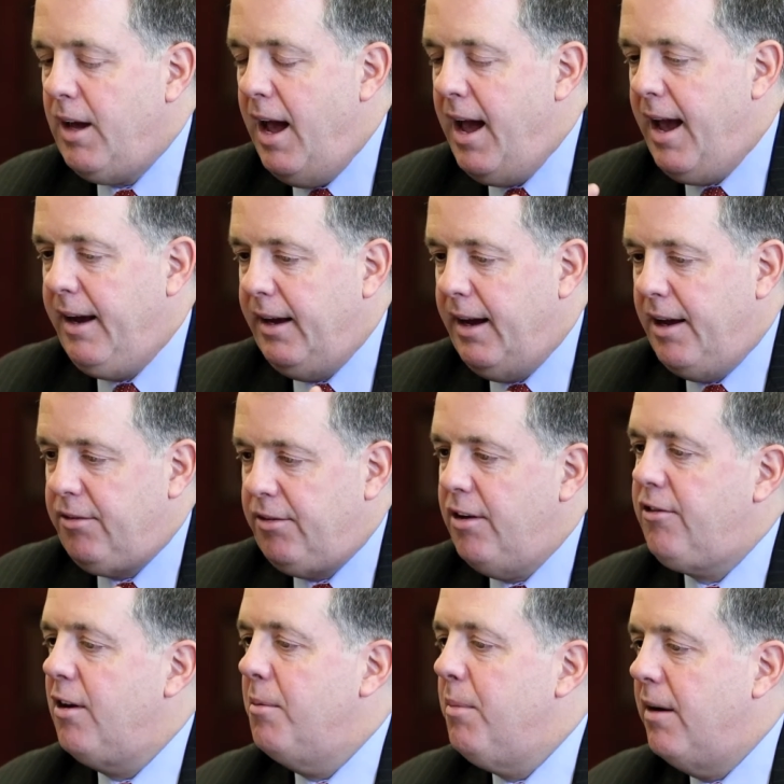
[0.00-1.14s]
a
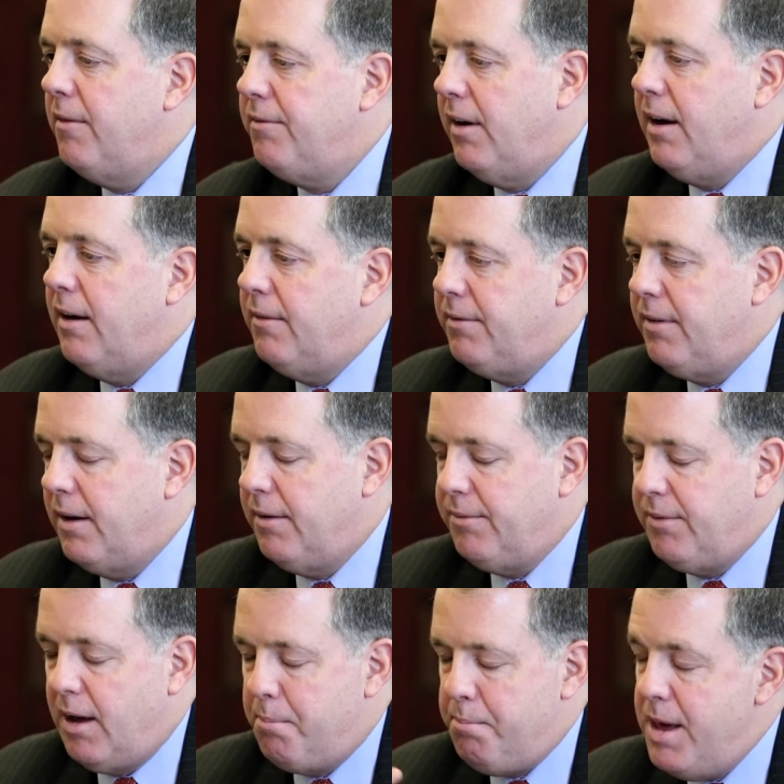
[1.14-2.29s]
system of
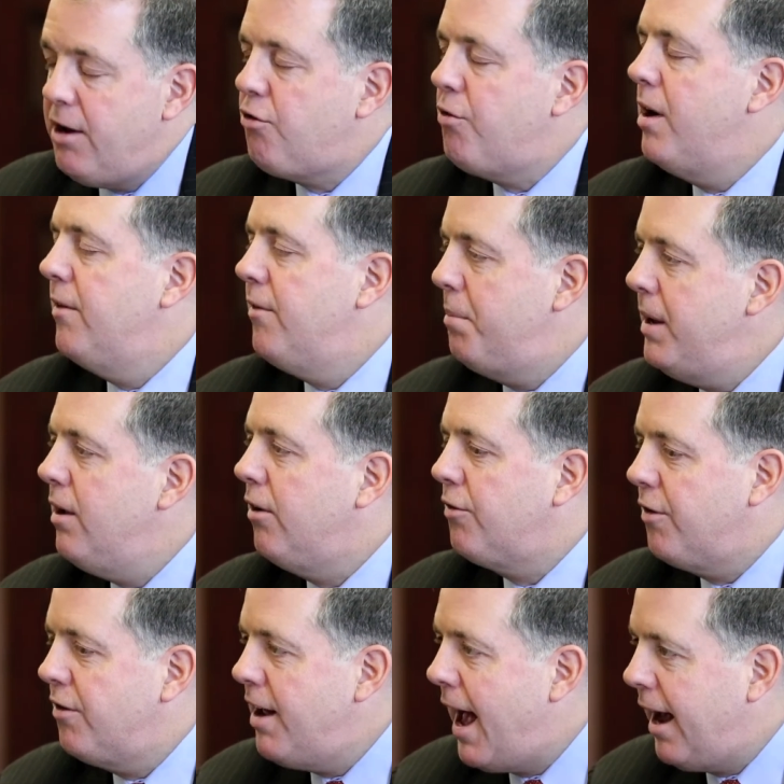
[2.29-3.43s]
administrative appeals
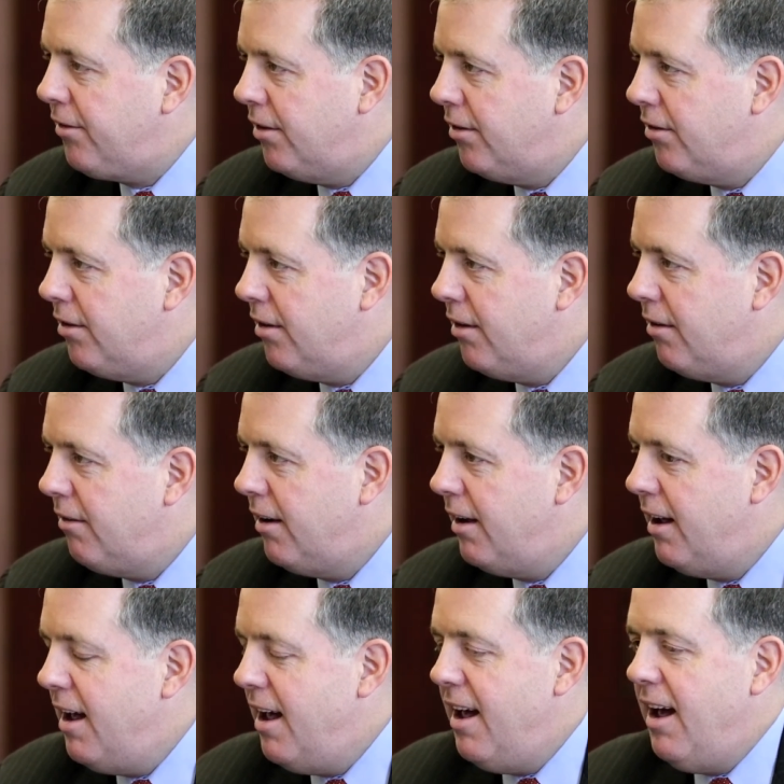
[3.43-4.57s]
for taxes. Okay.
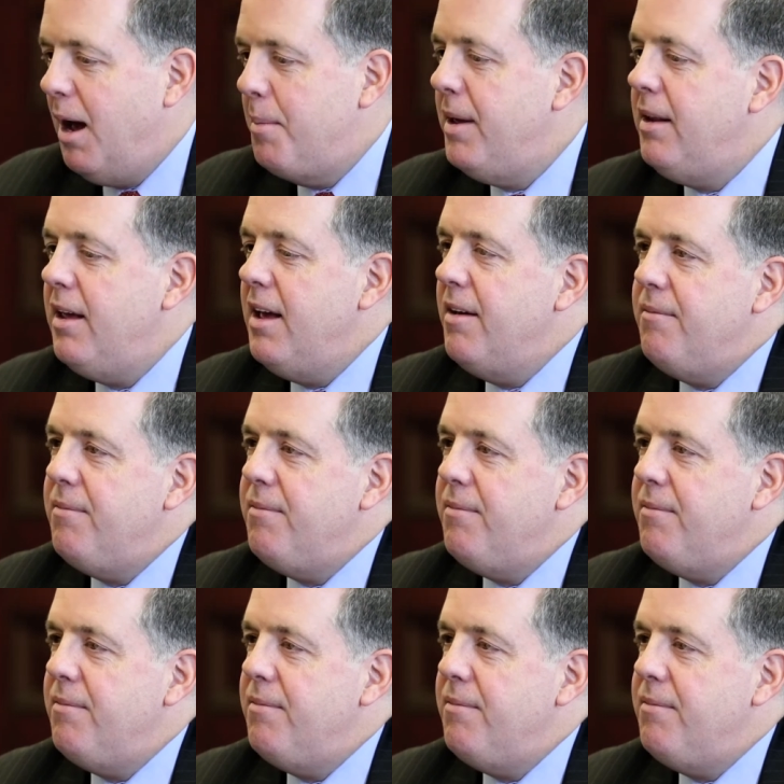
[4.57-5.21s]
I mean,